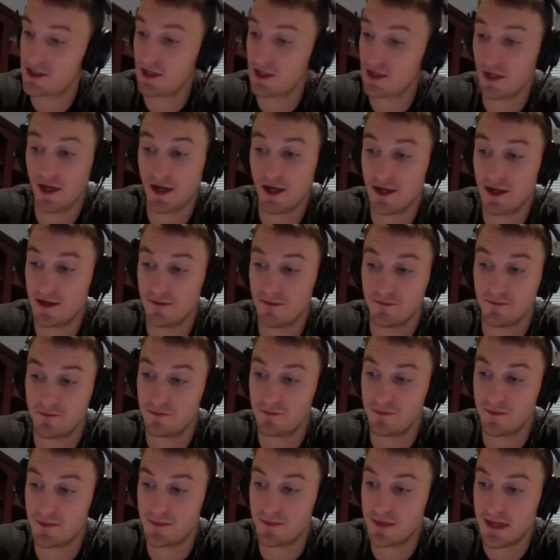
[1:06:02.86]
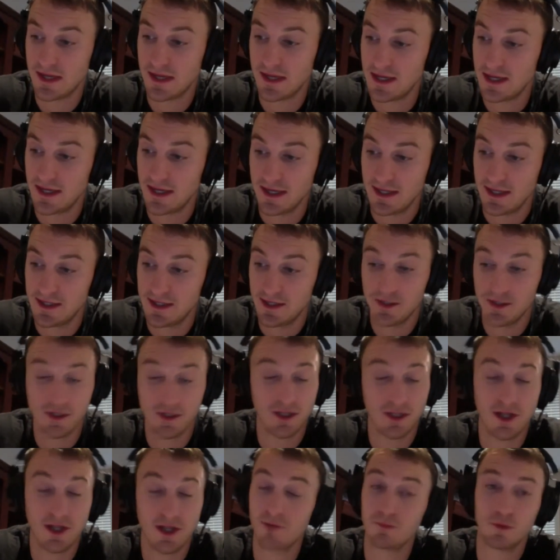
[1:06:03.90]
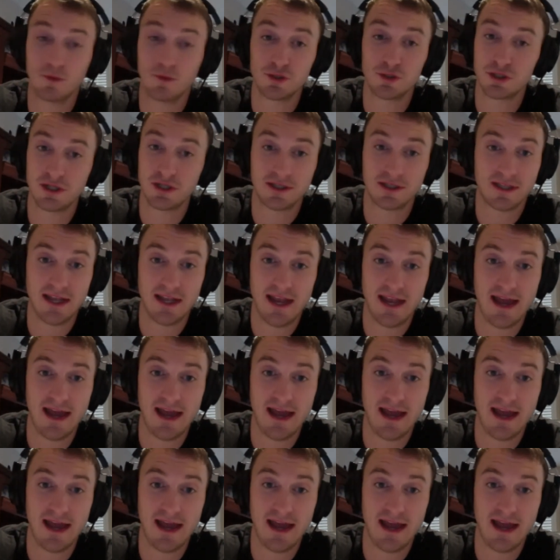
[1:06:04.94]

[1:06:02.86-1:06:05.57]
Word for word: a lot of there's a lot of bullshit that